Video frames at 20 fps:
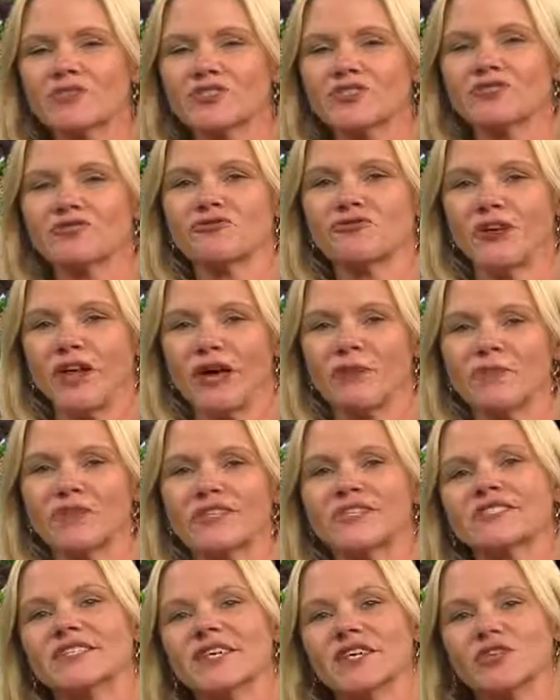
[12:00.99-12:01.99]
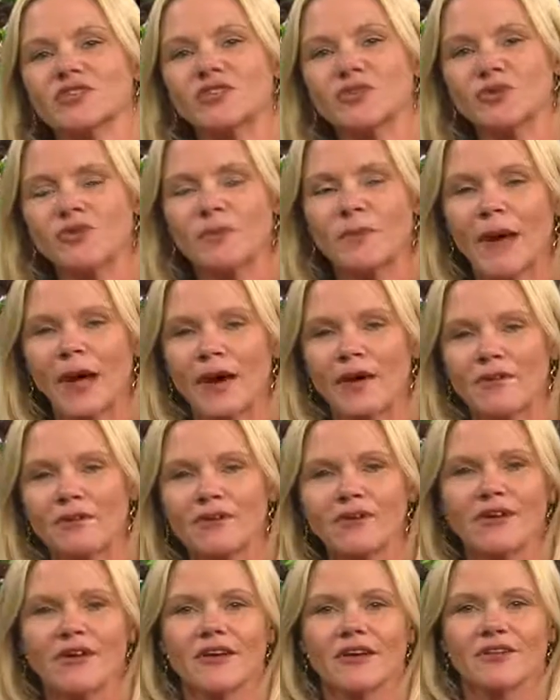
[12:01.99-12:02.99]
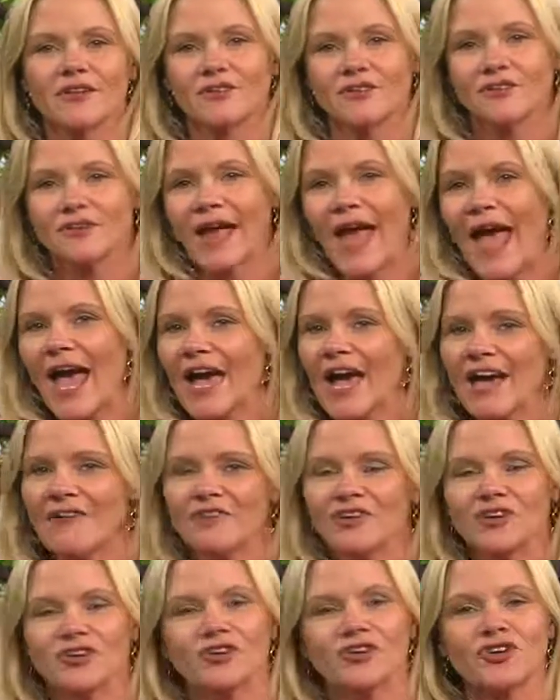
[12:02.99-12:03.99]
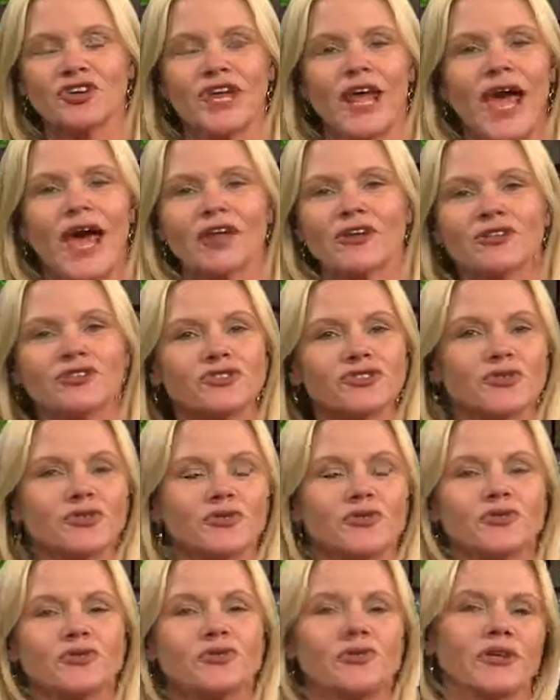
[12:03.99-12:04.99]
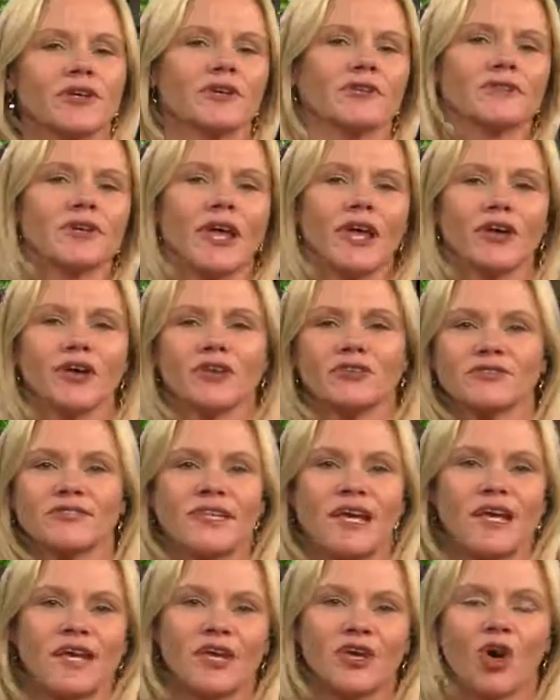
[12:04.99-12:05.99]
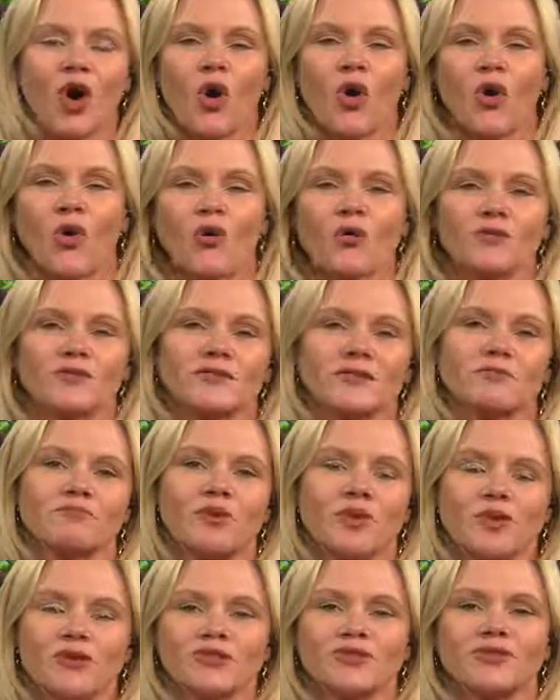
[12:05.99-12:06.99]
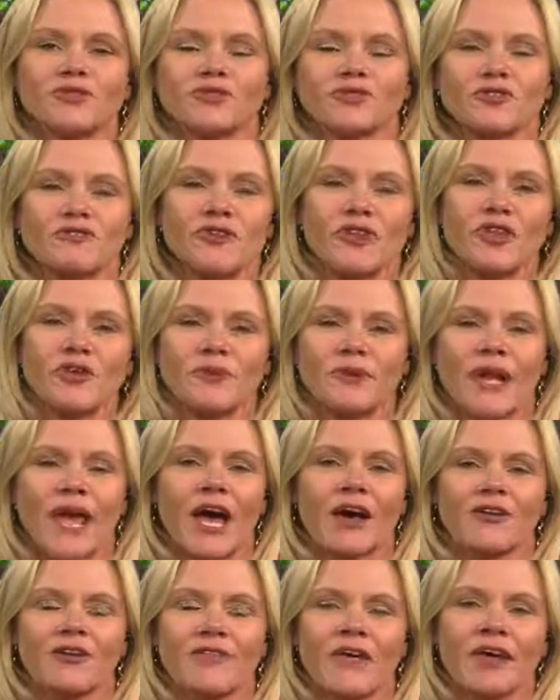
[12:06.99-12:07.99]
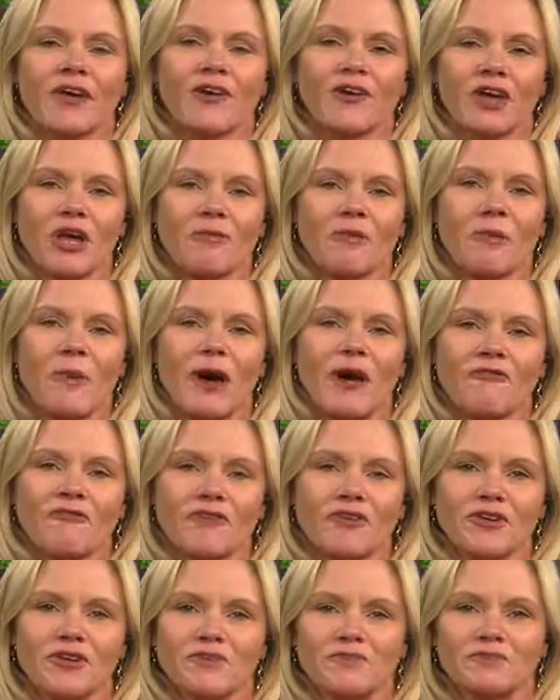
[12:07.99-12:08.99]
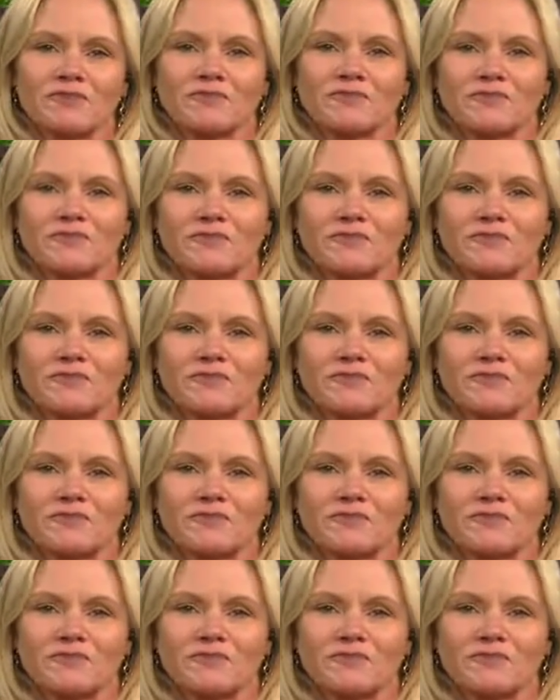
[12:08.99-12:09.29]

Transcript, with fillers: Did your family teach you about having a good attitude and, and setting goals and personal development? How did that all come about for you?